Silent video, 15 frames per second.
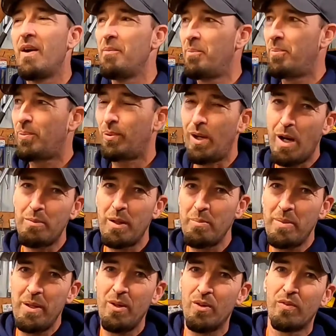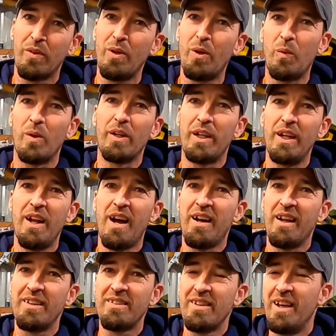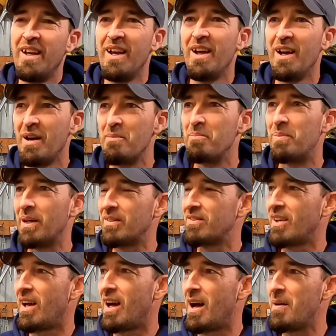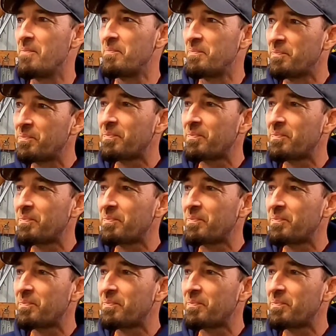I'd probably be over there working on it. But so